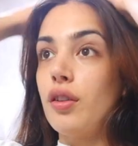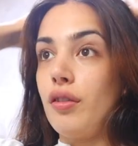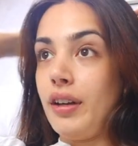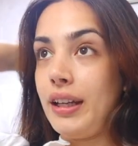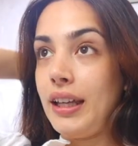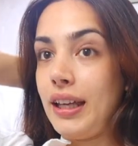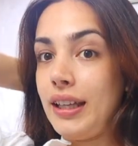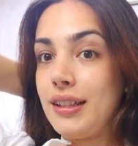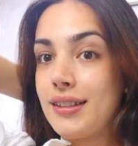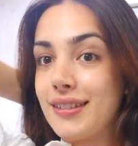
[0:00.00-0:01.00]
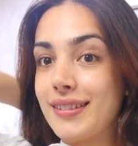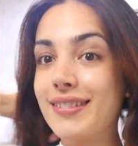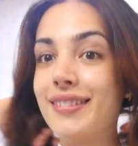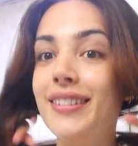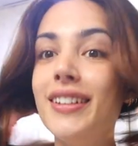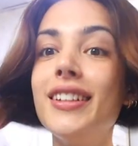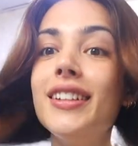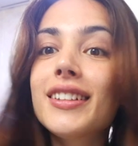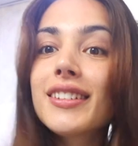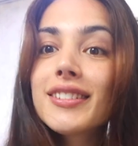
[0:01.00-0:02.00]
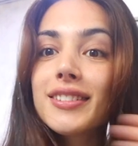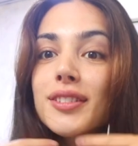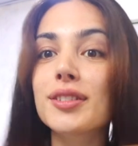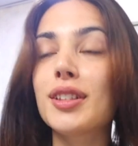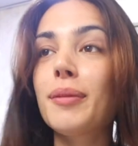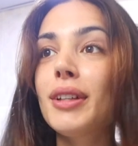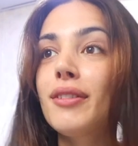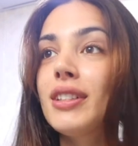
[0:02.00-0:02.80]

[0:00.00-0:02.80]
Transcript: for 3 years. Something